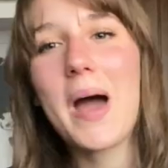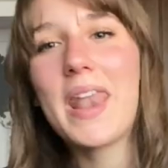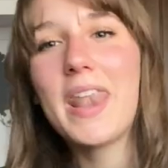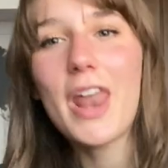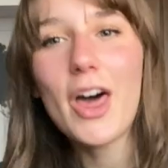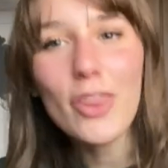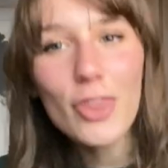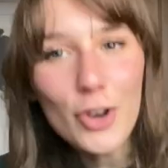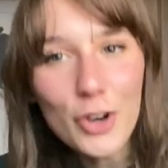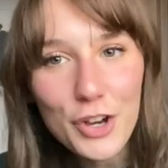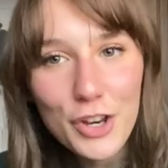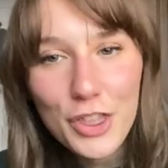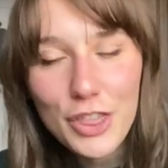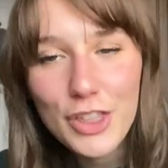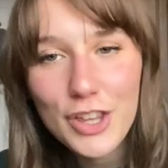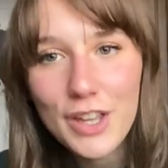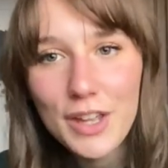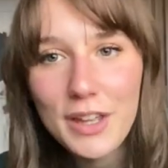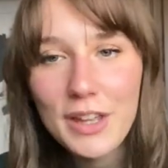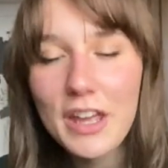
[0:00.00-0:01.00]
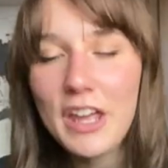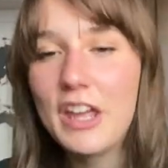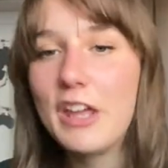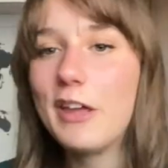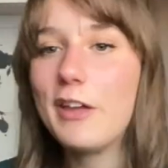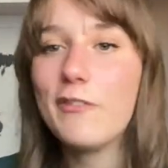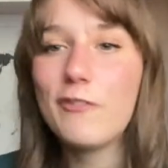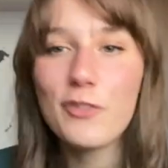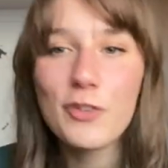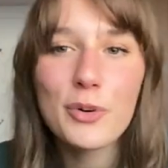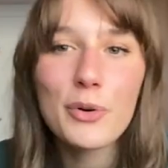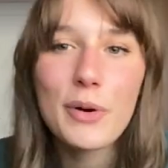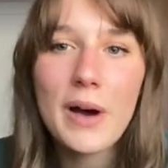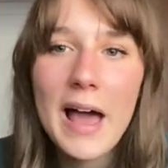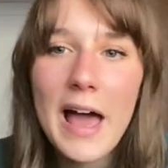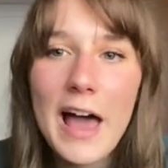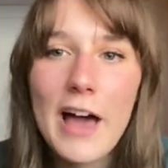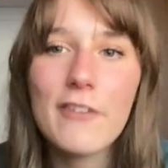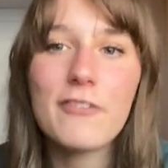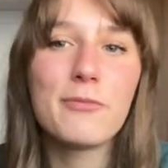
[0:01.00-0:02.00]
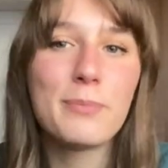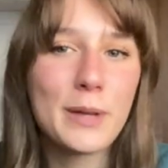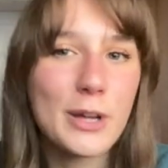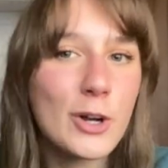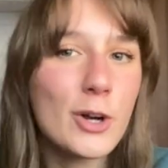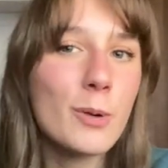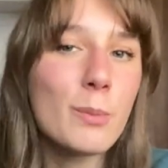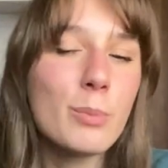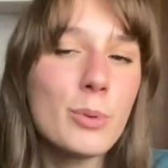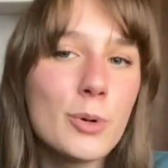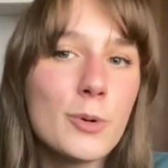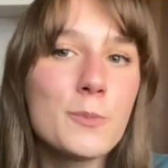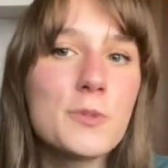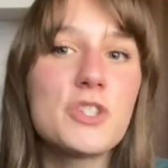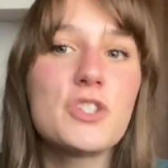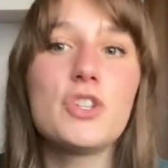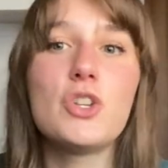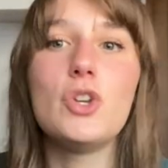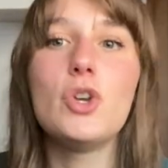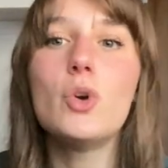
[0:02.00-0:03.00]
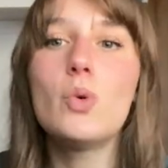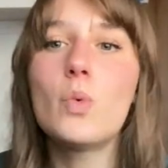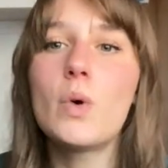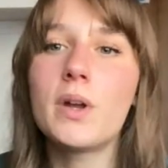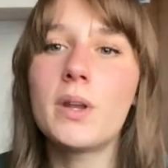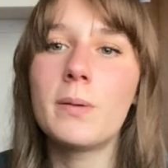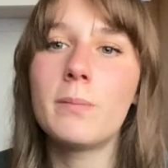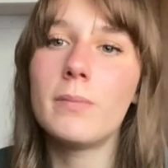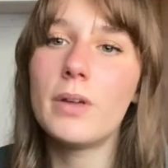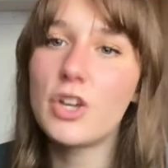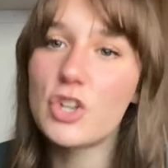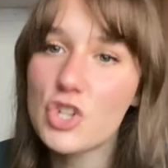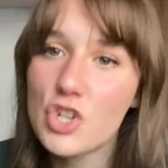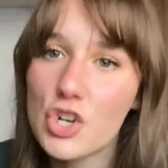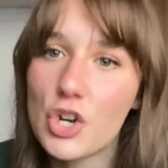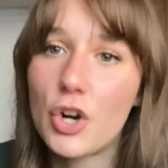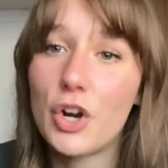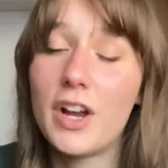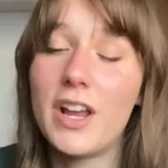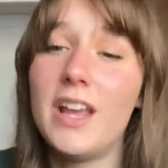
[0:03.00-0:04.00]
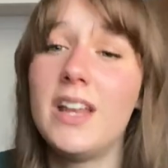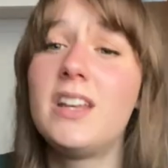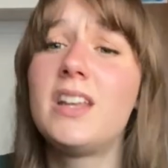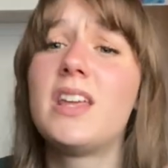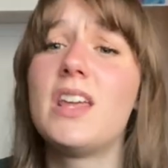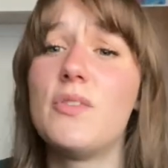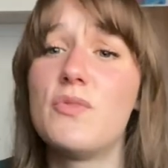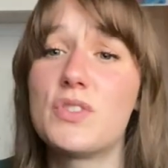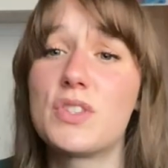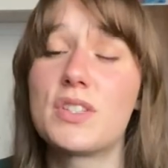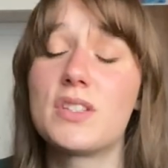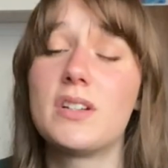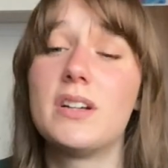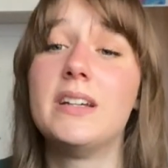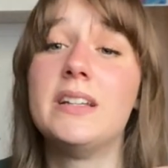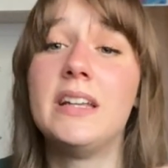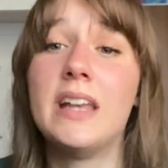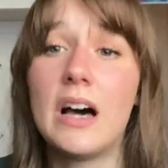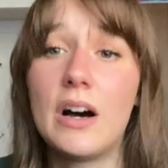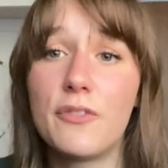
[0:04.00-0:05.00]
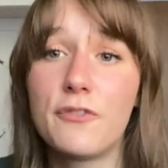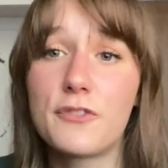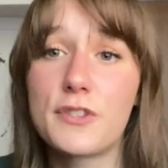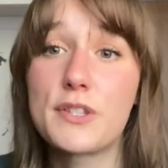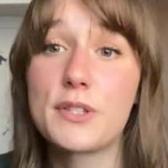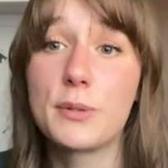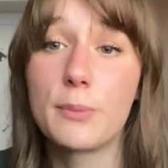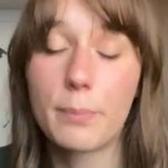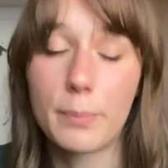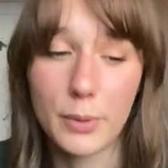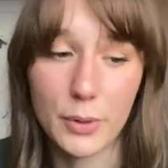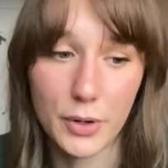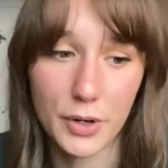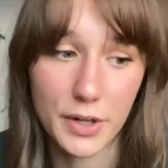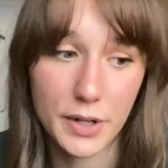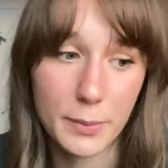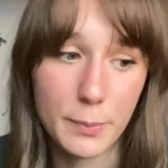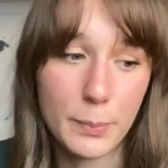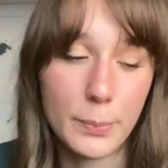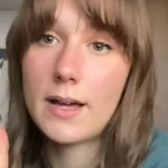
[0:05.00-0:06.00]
another thing, if you have bigger boobs, you want to make sure it gives enough support.